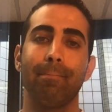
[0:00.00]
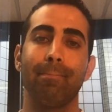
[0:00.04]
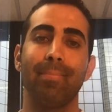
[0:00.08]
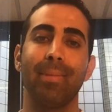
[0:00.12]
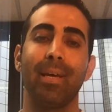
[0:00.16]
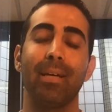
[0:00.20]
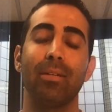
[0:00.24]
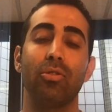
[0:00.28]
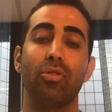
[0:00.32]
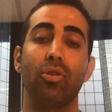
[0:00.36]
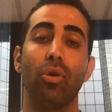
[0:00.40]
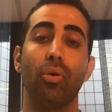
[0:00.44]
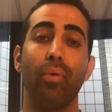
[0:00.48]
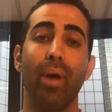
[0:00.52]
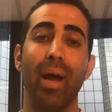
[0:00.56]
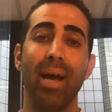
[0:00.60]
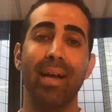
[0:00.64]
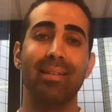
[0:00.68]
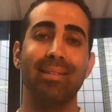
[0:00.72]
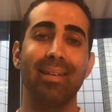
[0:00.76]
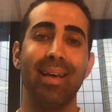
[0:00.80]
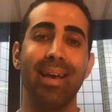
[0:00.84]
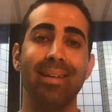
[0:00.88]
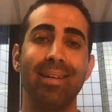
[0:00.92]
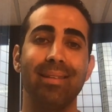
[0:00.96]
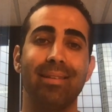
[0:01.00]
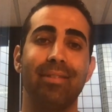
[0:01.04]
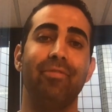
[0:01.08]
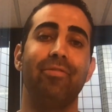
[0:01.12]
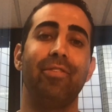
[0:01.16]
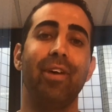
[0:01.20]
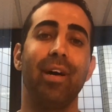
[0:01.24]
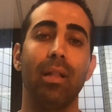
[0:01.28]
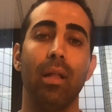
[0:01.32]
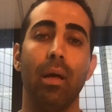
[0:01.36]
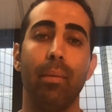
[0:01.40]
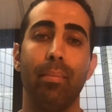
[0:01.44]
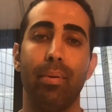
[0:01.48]
direct and
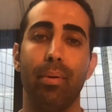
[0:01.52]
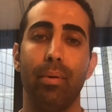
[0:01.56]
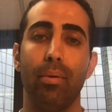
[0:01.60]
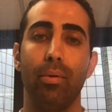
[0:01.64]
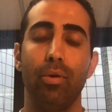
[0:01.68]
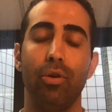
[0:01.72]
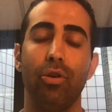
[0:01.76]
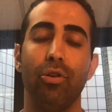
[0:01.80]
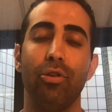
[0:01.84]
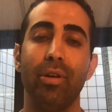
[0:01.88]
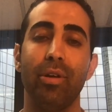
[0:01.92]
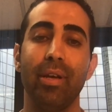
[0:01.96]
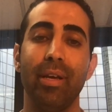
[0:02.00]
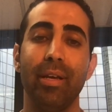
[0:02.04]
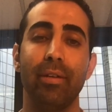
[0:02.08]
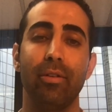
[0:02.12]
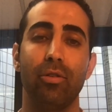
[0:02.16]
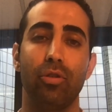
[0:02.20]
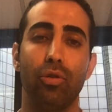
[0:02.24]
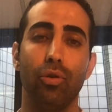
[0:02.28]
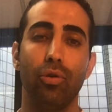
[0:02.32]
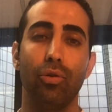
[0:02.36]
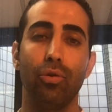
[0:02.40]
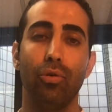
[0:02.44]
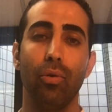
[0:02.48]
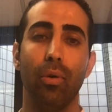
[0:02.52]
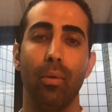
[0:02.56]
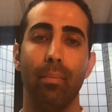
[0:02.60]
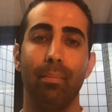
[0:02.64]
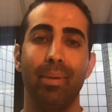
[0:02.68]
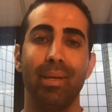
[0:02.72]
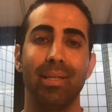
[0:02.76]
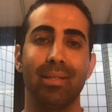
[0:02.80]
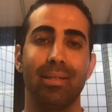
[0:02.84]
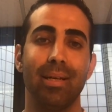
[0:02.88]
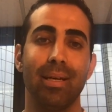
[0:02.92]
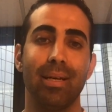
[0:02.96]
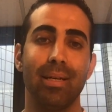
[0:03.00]
develop your E2
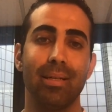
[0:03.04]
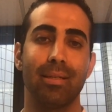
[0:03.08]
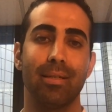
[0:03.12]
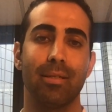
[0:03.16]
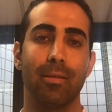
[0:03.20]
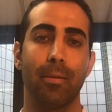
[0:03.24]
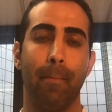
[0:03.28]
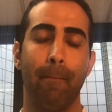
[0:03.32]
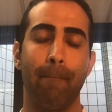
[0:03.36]
business.